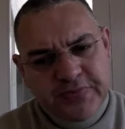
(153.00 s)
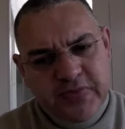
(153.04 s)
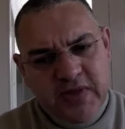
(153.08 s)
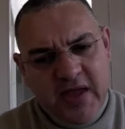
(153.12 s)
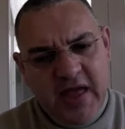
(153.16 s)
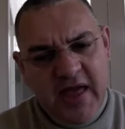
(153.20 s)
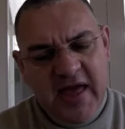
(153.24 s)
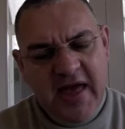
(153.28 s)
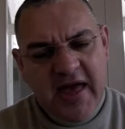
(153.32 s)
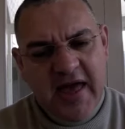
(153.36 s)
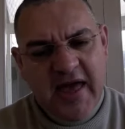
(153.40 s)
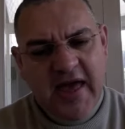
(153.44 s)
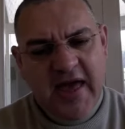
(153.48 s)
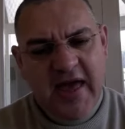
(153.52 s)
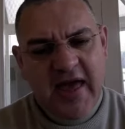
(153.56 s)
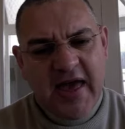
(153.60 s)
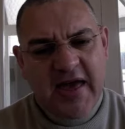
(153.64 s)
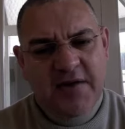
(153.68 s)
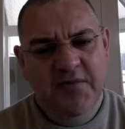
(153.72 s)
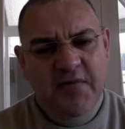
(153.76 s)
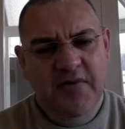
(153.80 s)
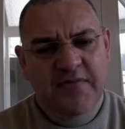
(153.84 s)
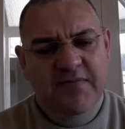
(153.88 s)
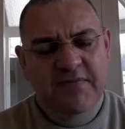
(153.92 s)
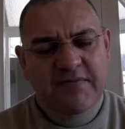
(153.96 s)

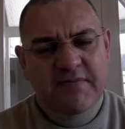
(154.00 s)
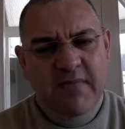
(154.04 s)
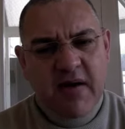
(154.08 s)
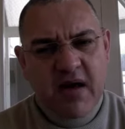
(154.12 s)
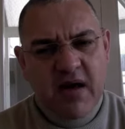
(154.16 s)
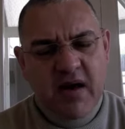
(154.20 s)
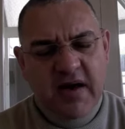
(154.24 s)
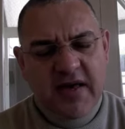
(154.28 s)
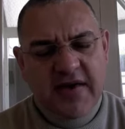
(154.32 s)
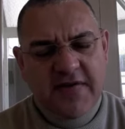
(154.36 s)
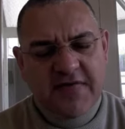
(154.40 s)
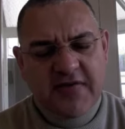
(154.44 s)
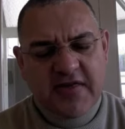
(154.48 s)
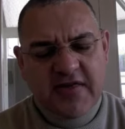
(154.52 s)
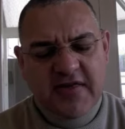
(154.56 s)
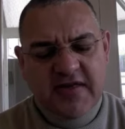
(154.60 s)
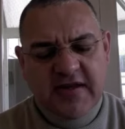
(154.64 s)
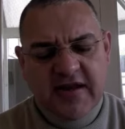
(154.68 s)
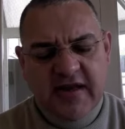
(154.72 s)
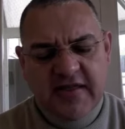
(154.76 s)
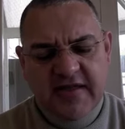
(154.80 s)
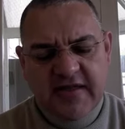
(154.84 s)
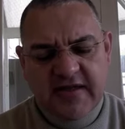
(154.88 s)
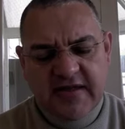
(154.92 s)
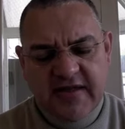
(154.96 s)
Mark gives us
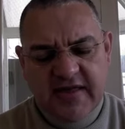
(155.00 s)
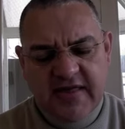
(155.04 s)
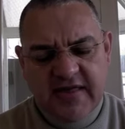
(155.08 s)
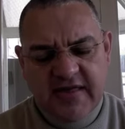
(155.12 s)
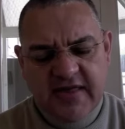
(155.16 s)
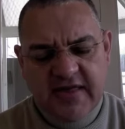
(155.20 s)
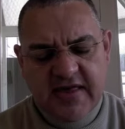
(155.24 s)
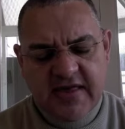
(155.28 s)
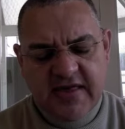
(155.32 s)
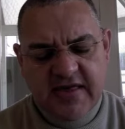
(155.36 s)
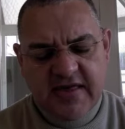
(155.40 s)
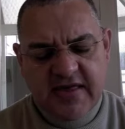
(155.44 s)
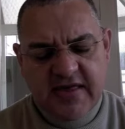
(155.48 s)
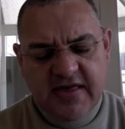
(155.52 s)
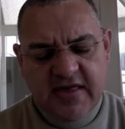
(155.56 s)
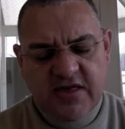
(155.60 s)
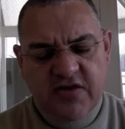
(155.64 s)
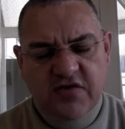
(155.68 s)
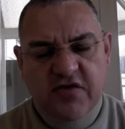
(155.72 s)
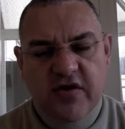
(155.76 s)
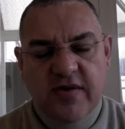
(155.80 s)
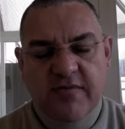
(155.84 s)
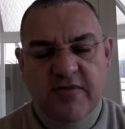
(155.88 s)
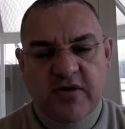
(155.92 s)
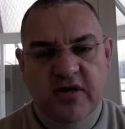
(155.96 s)
another dis- dis-
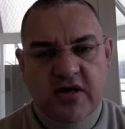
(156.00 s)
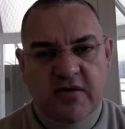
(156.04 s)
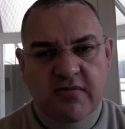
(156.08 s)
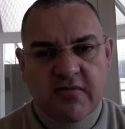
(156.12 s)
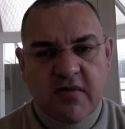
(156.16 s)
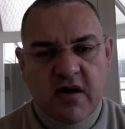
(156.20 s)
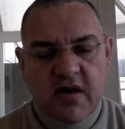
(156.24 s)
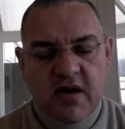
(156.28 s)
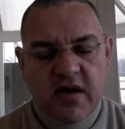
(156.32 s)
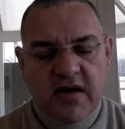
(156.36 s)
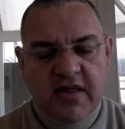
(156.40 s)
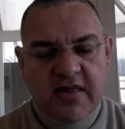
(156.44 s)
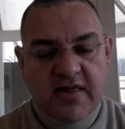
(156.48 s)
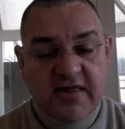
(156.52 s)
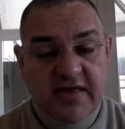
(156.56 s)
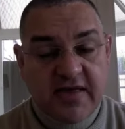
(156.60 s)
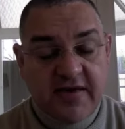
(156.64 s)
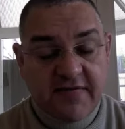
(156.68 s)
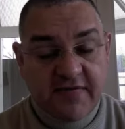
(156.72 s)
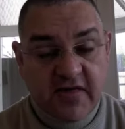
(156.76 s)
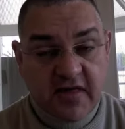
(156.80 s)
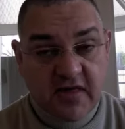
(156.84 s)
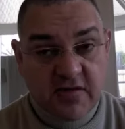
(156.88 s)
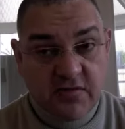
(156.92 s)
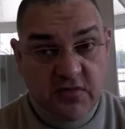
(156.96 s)
description. Mark
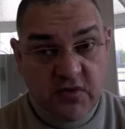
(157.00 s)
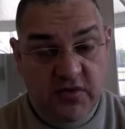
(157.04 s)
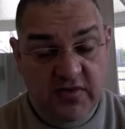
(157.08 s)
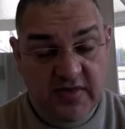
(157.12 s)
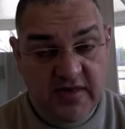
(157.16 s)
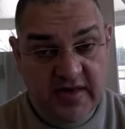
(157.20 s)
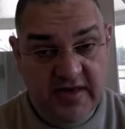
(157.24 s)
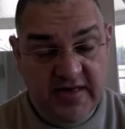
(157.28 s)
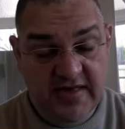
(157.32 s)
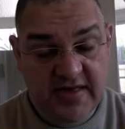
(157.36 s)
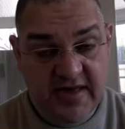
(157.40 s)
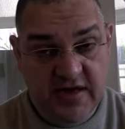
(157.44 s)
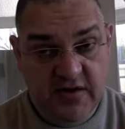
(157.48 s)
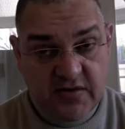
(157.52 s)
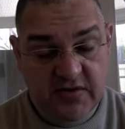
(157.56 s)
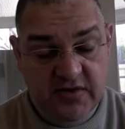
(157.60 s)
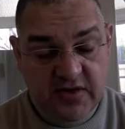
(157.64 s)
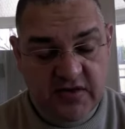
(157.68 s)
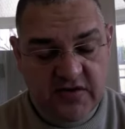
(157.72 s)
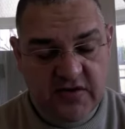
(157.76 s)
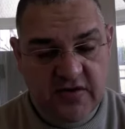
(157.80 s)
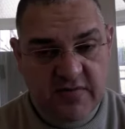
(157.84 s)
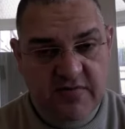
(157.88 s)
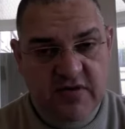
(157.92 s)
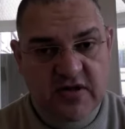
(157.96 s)
gives us a more detailed
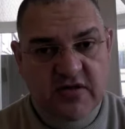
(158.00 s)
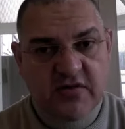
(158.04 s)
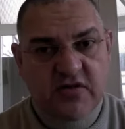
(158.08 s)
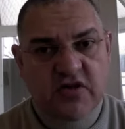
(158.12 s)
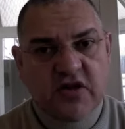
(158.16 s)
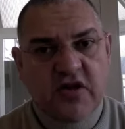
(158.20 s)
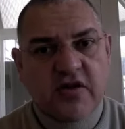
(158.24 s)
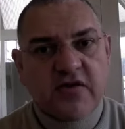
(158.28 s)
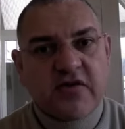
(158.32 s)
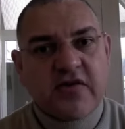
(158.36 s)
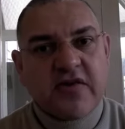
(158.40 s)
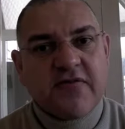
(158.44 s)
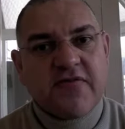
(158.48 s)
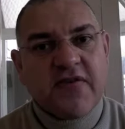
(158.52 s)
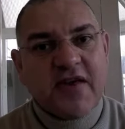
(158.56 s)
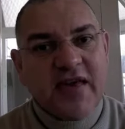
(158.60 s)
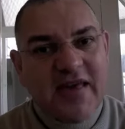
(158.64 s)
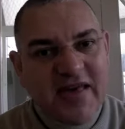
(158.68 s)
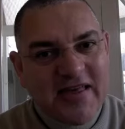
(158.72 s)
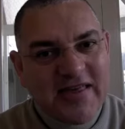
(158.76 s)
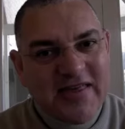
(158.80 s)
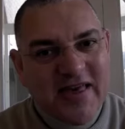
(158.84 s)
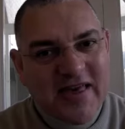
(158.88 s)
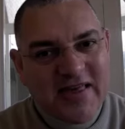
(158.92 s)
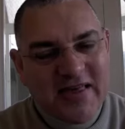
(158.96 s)
description of Joseph. He
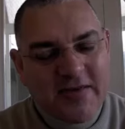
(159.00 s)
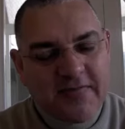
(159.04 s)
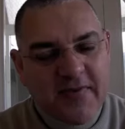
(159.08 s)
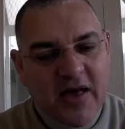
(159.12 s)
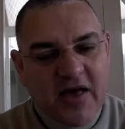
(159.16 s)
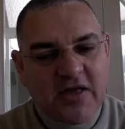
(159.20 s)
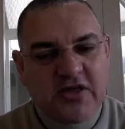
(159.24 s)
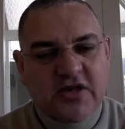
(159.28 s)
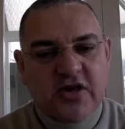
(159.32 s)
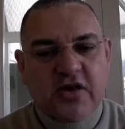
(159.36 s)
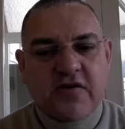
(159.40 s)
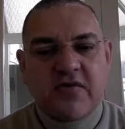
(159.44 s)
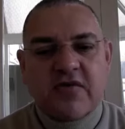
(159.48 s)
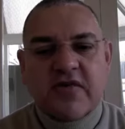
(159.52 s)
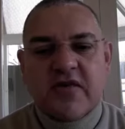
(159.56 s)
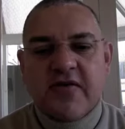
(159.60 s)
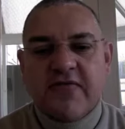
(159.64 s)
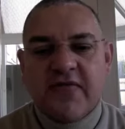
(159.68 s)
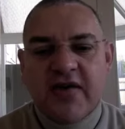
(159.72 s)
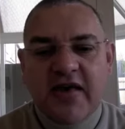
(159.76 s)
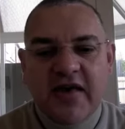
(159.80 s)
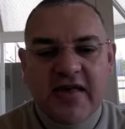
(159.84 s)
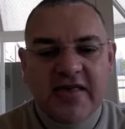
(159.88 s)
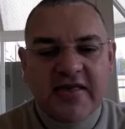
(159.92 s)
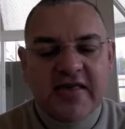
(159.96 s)
says about
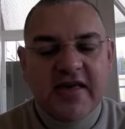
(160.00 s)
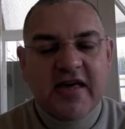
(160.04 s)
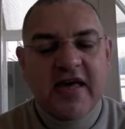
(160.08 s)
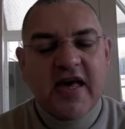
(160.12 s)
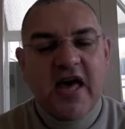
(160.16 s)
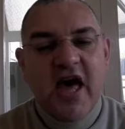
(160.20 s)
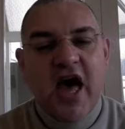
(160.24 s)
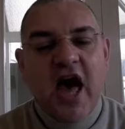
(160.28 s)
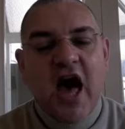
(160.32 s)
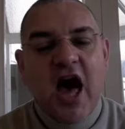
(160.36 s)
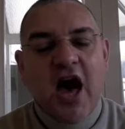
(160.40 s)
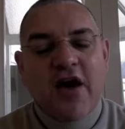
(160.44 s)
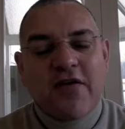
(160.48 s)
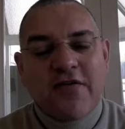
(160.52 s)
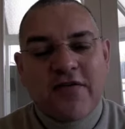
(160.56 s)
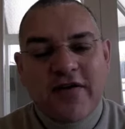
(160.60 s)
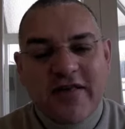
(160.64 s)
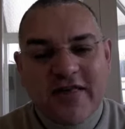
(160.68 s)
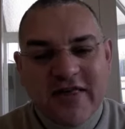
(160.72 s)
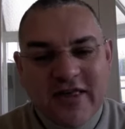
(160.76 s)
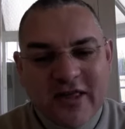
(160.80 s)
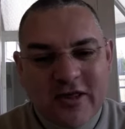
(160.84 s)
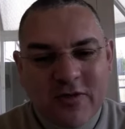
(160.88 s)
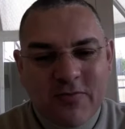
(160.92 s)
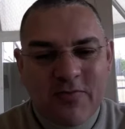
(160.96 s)
Joseph, he's a, a
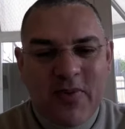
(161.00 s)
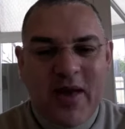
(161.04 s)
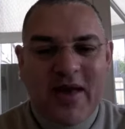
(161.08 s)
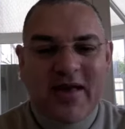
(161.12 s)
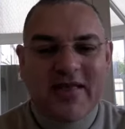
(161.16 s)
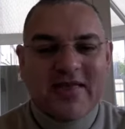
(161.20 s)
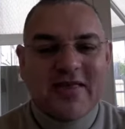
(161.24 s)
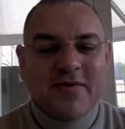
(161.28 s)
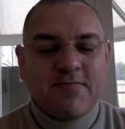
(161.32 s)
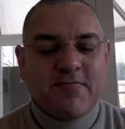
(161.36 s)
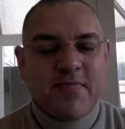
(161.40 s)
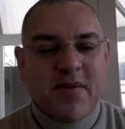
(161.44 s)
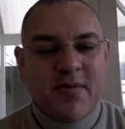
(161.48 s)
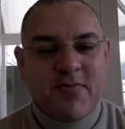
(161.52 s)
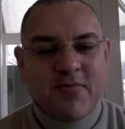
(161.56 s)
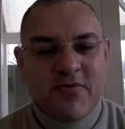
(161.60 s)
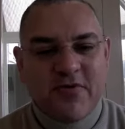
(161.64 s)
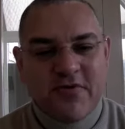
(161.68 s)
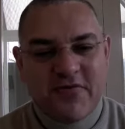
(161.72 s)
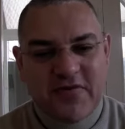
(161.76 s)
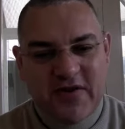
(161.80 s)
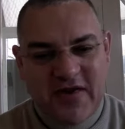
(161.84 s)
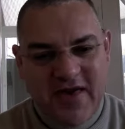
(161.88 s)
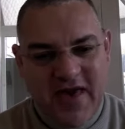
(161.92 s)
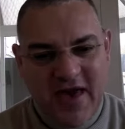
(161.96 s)
respected member
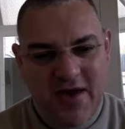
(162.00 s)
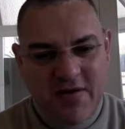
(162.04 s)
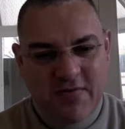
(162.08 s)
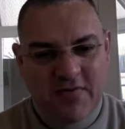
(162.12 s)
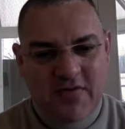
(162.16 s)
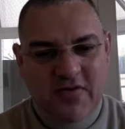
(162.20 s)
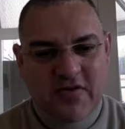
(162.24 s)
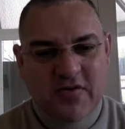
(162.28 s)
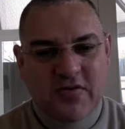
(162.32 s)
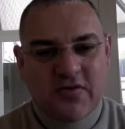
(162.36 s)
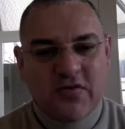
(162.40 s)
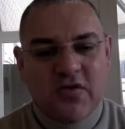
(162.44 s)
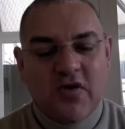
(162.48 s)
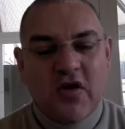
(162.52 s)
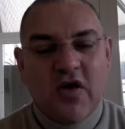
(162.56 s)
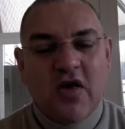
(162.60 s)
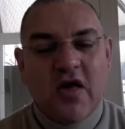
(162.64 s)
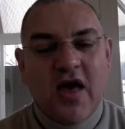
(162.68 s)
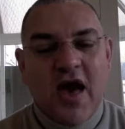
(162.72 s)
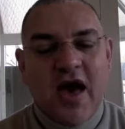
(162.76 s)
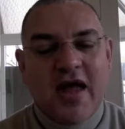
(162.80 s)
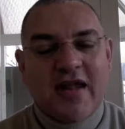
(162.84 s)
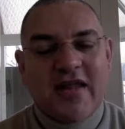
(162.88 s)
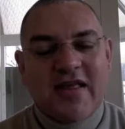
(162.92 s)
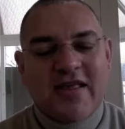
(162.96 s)
of the council,
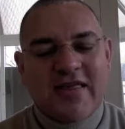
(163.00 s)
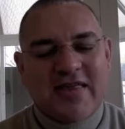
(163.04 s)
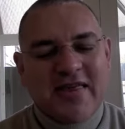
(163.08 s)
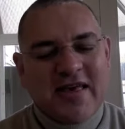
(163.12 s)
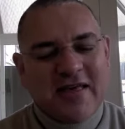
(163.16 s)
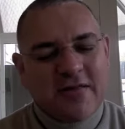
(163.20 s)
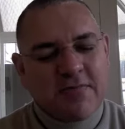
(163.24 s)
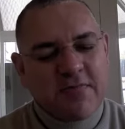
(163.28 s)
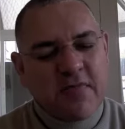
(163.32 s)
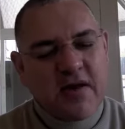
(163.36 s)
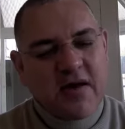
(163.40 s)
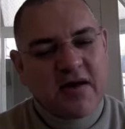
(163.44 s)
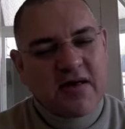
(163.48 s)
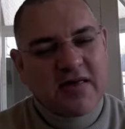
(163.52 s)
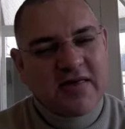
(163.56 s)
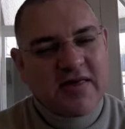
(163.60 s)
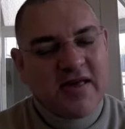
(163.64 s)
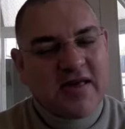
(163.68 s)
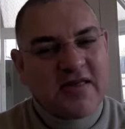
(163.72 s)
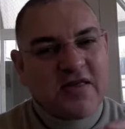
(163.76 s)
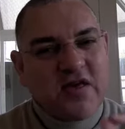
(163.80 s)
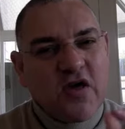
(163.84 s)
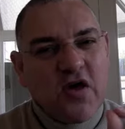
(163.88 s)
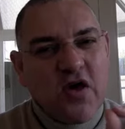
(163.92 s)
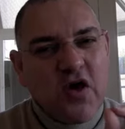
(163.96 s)
and it says, Mark
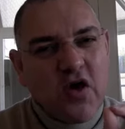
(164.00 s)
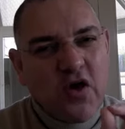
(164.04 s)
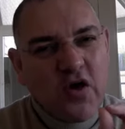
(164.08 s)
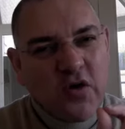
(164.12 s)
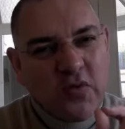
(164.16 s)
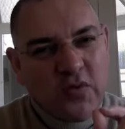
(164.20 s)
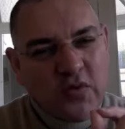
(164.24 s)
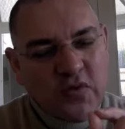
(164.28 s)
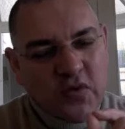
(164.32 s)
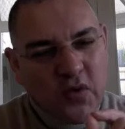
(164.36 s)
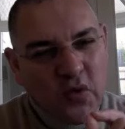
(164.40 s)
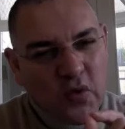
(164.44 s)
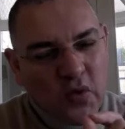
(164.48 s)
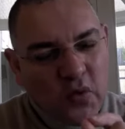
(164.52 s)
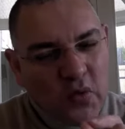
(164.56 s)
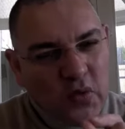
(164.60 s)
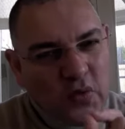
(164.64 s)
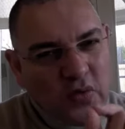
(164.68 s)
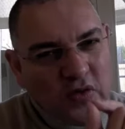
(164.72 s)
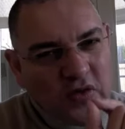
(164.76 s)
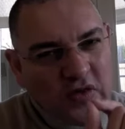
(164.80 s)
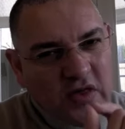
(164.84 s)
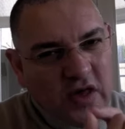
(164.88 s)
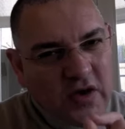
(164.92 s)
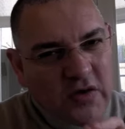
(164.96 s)
says, who was
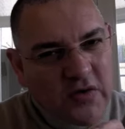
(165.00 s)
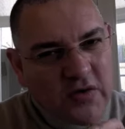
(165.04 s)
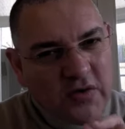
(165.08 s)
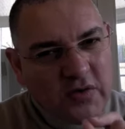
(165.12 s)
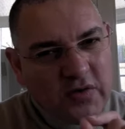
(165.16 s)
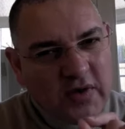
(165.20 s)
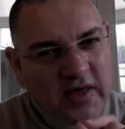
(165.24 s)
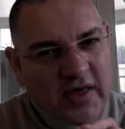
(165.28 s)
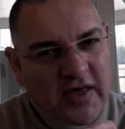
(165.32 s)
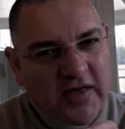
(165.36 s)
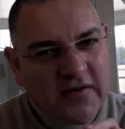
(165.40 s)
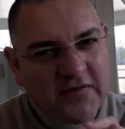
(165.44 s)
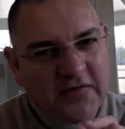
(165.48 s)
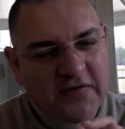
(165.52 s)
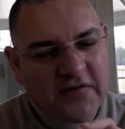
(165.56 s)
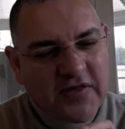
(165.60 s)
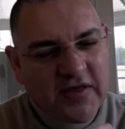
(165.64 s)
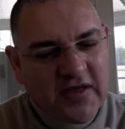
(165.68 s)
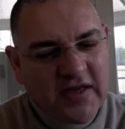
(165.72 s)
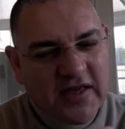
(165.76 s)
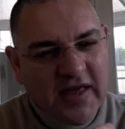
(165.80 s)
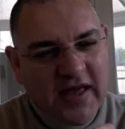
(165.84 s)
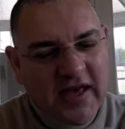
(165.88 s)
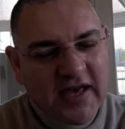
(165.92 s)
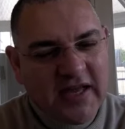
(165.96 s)
also looking for
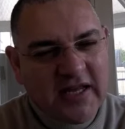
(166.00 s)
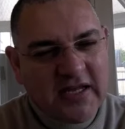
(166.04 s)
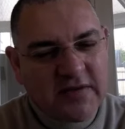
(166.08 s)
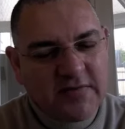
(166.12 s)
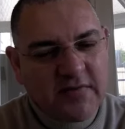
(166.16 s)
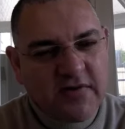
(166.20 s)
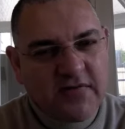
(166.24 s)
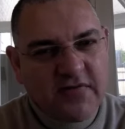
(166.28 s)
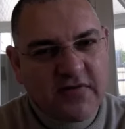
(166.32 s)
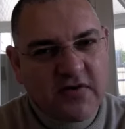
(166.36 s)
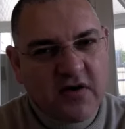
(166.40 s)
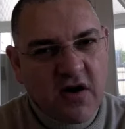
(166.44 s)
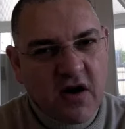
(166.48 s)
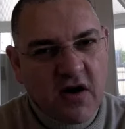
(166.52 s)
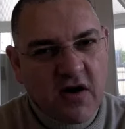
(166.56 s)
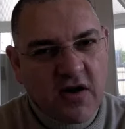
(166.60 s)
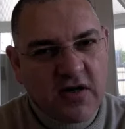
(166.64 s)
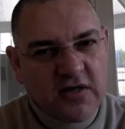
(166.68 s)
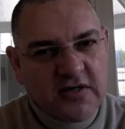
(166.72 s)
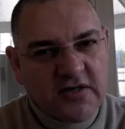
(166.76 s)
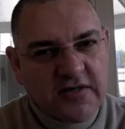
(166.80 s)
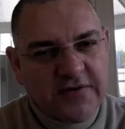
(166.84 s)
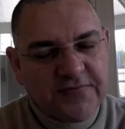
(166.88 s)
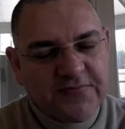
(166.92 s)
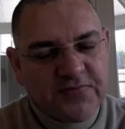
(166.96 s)
the kingdom of God.